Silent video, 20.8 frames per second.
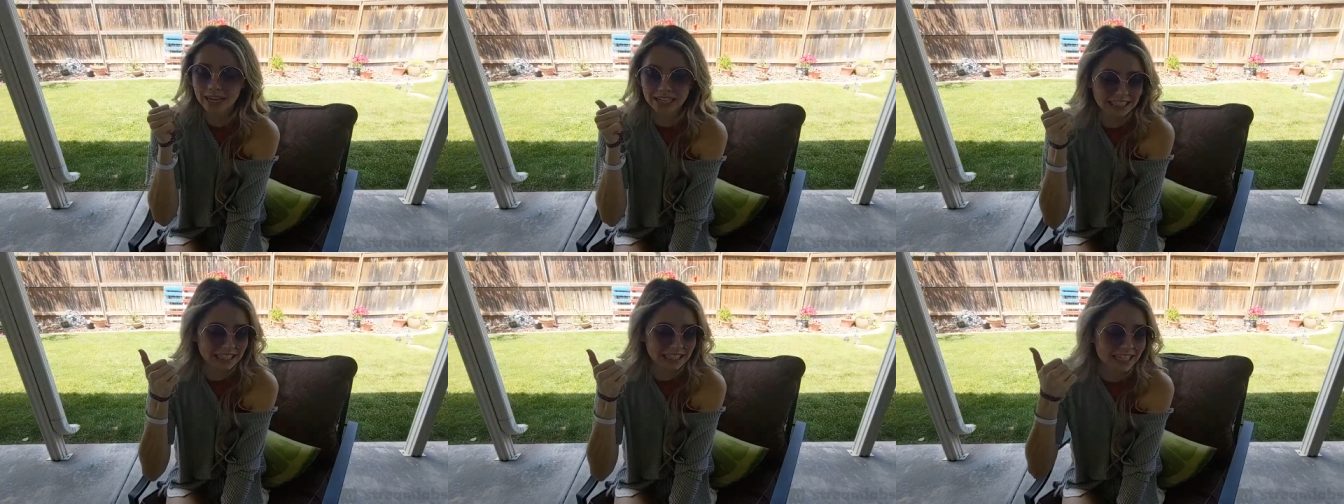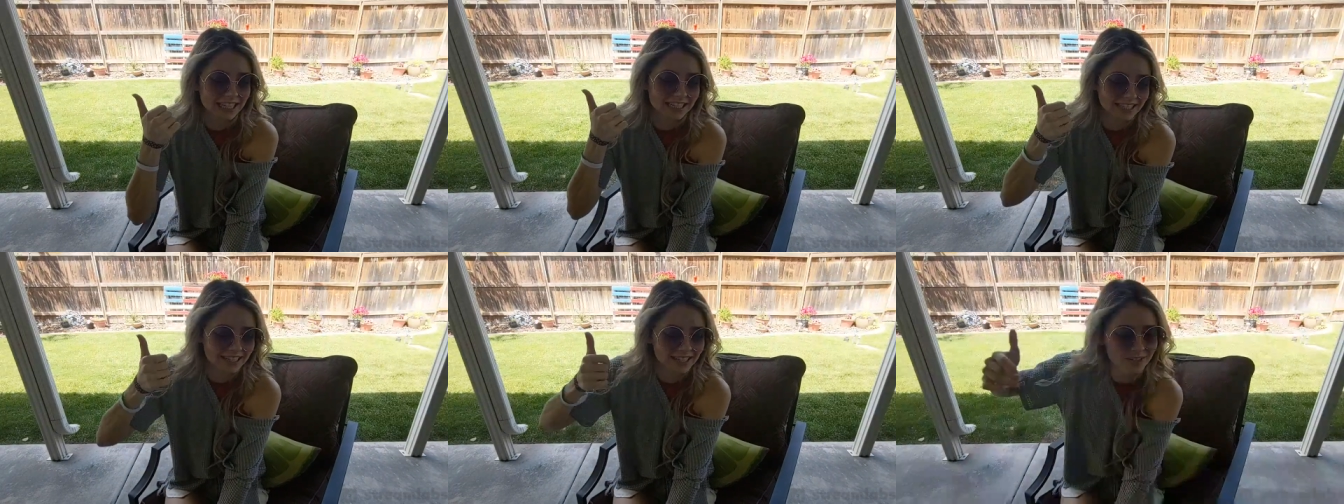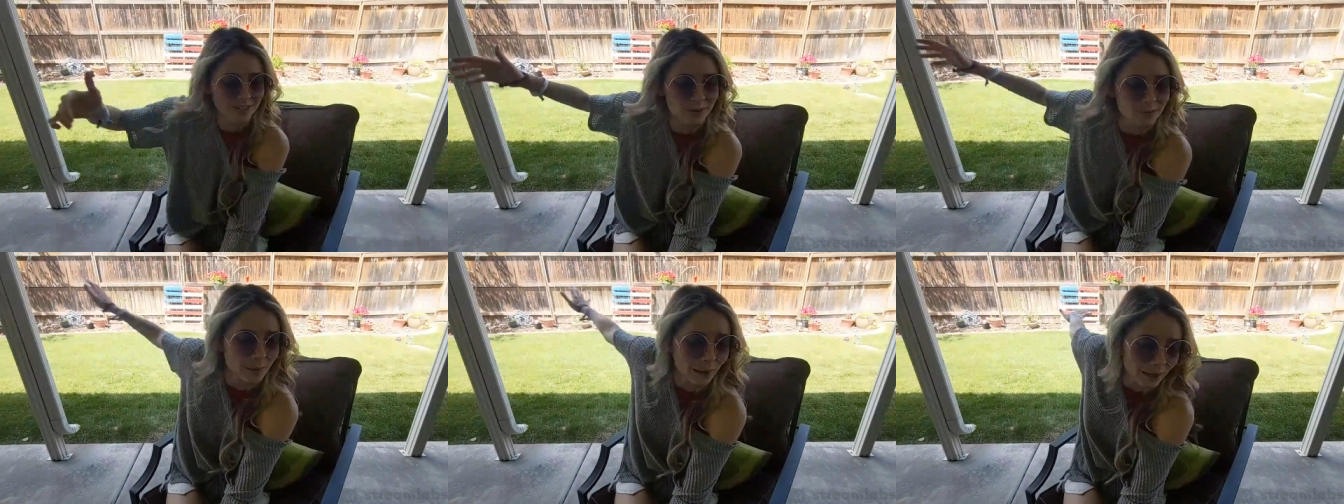behind us.
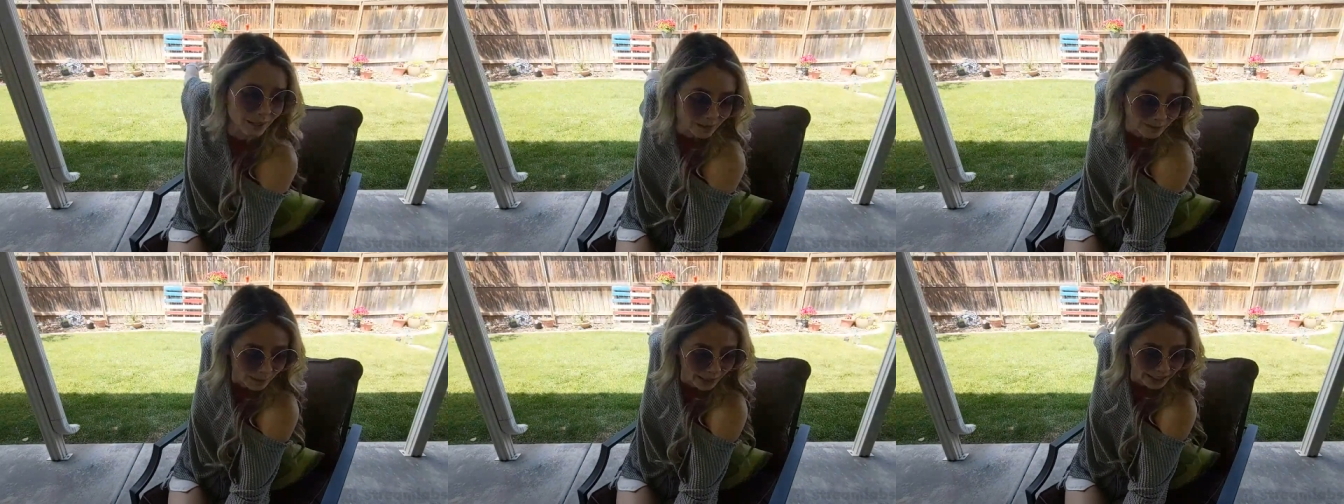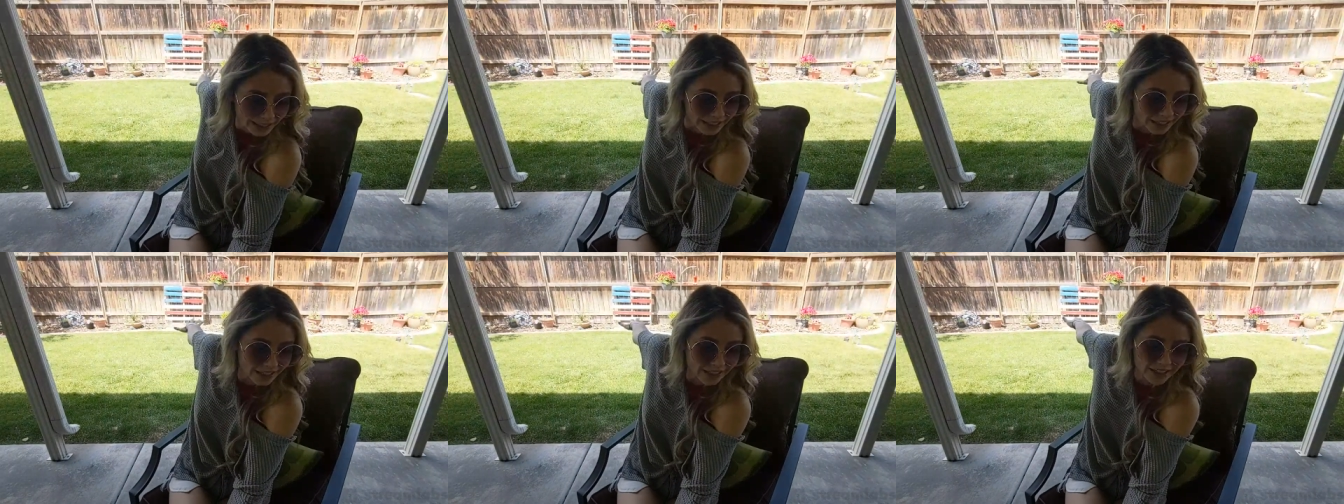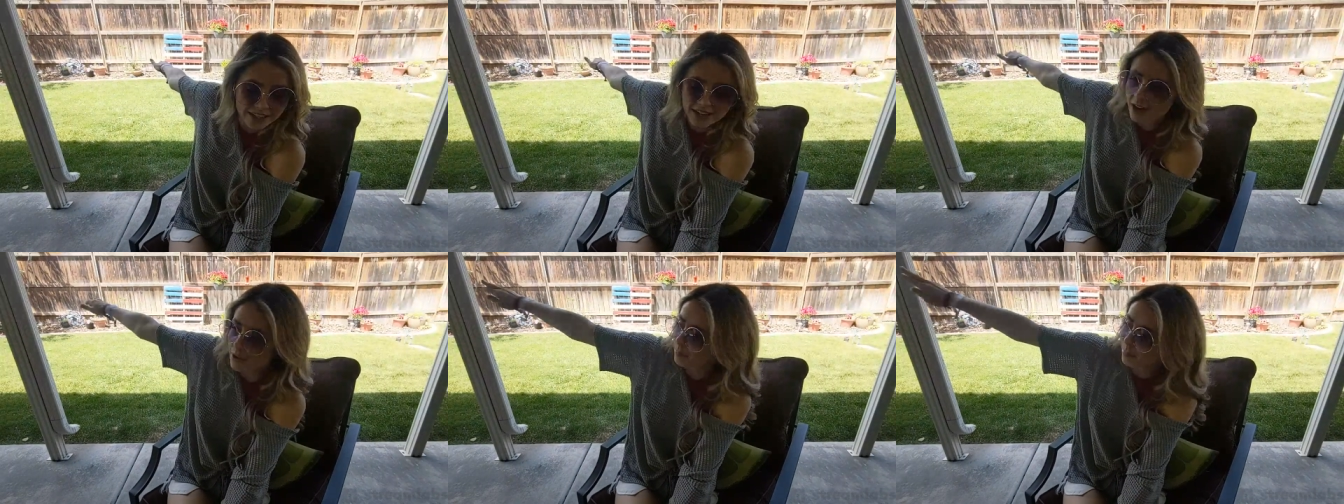There's a park back
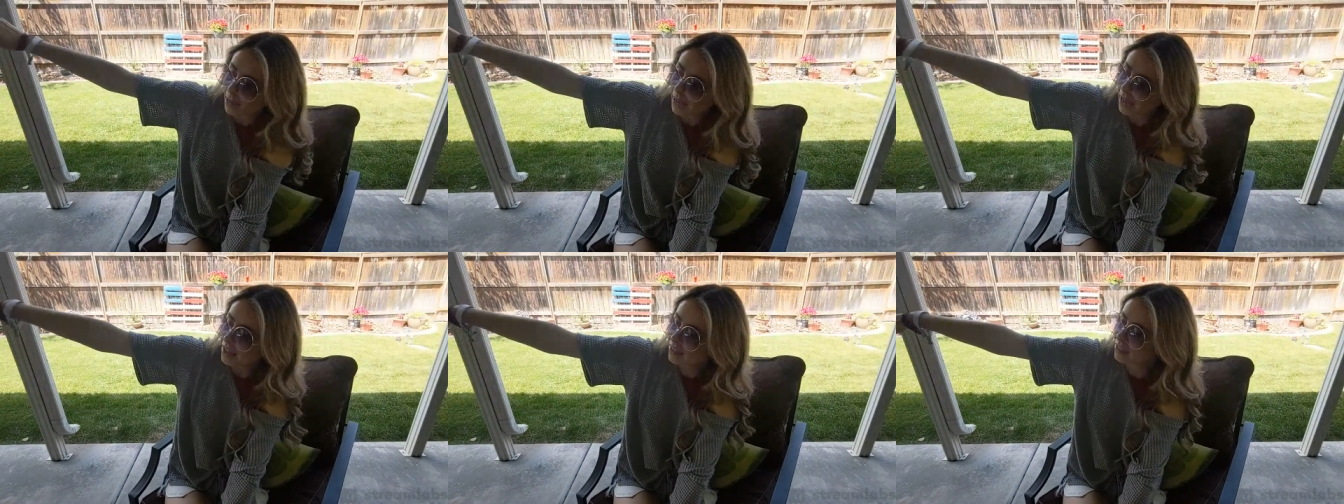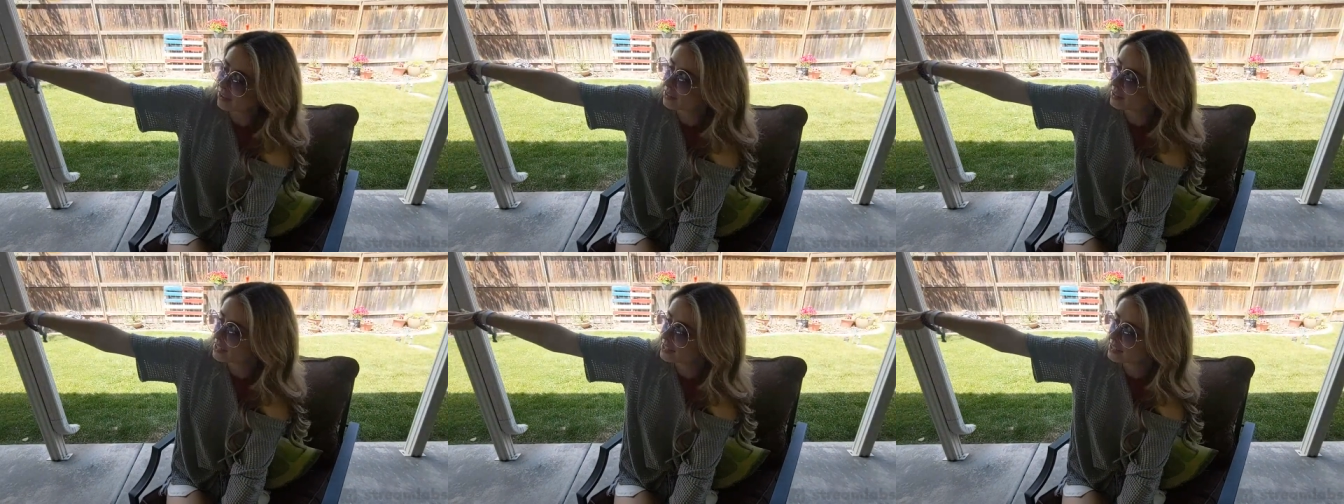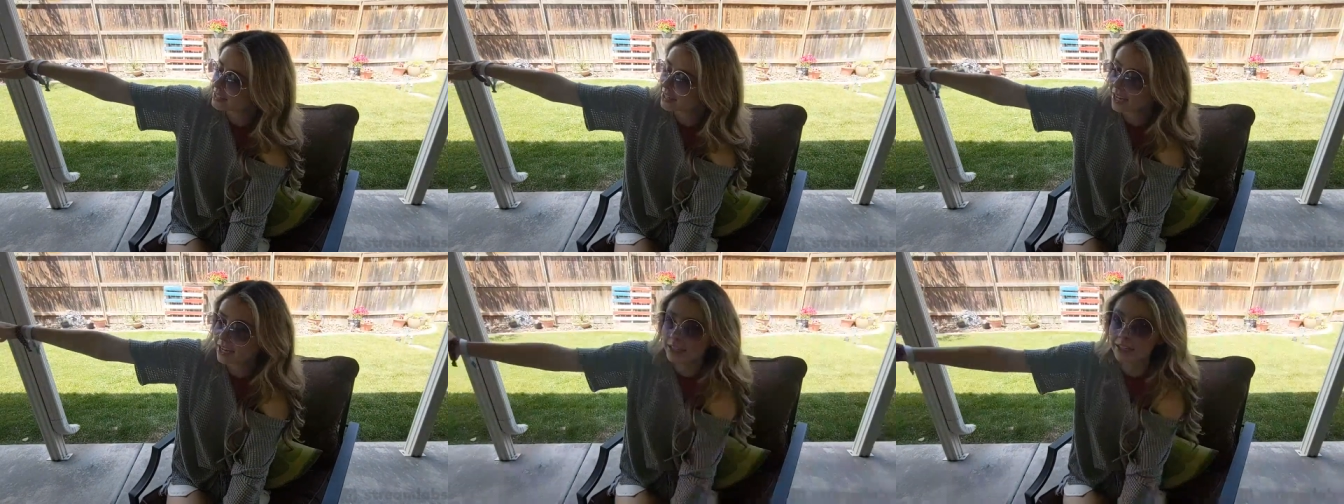here, a path on
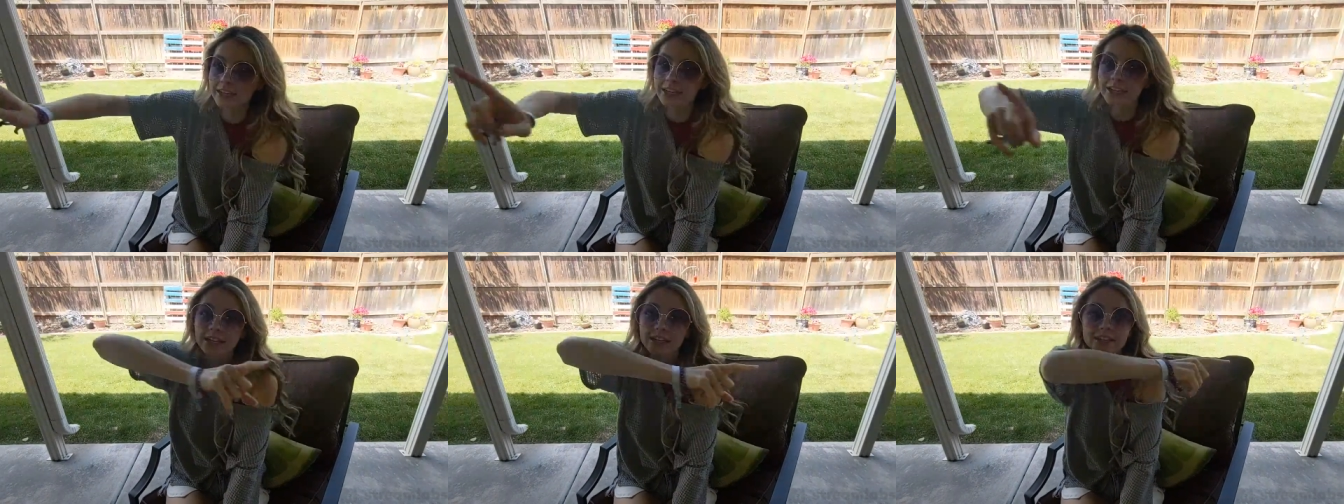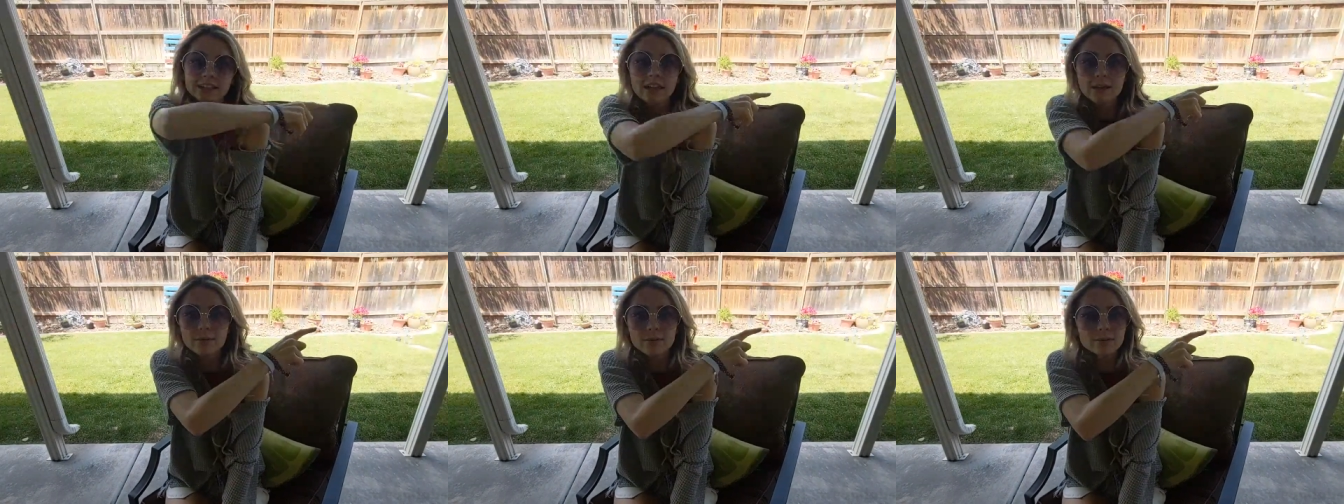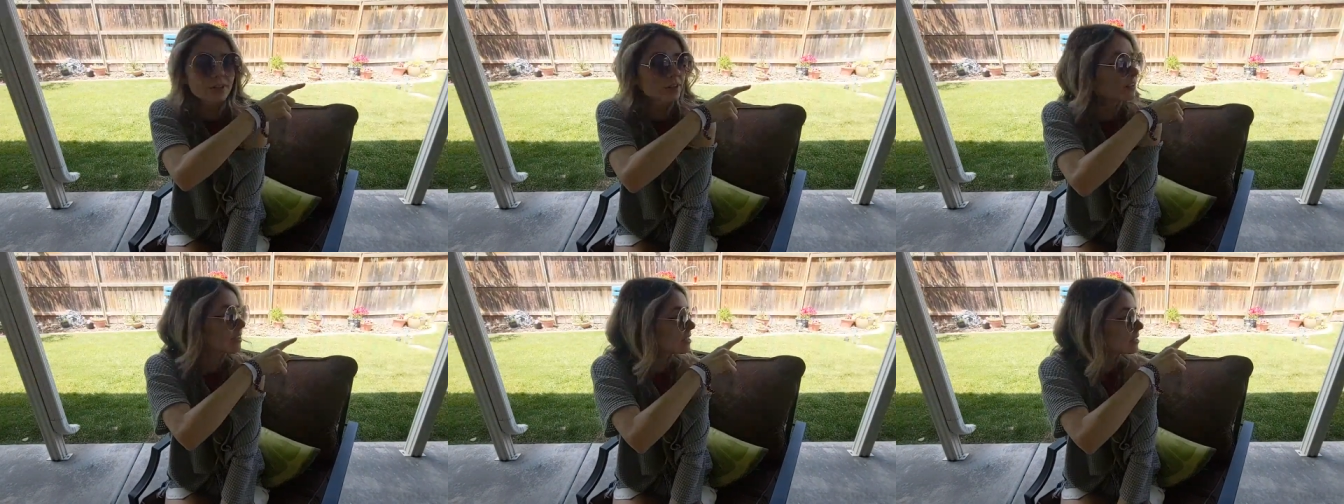this side,
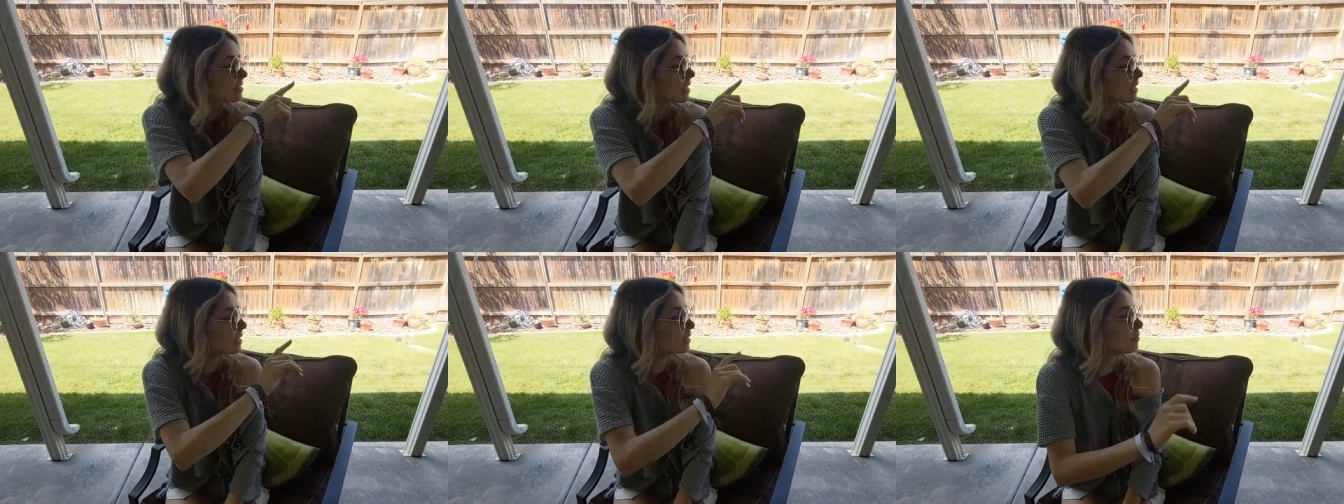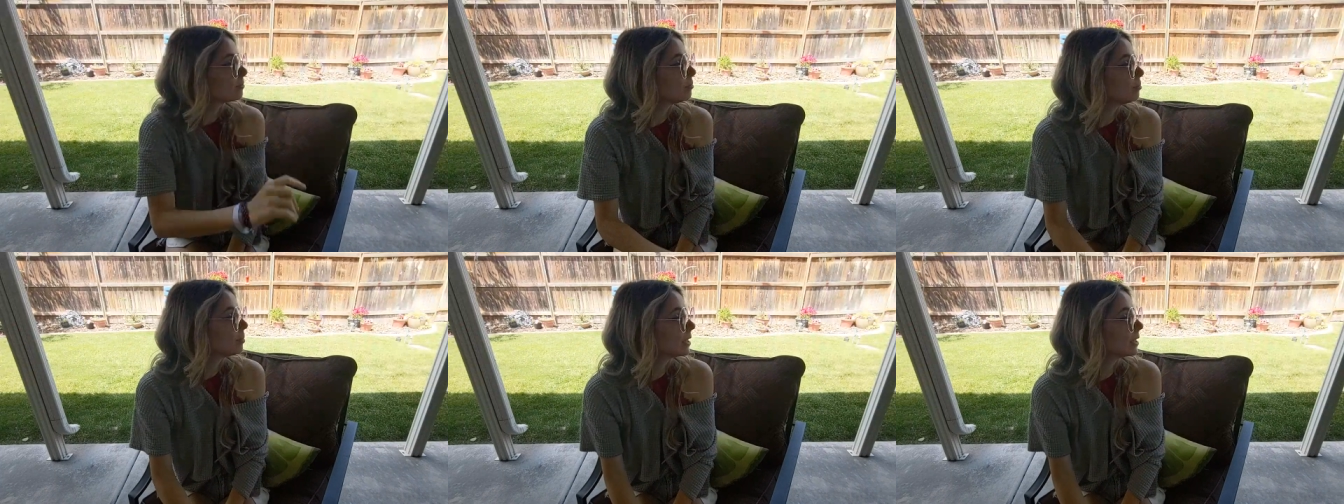neighbors on this side,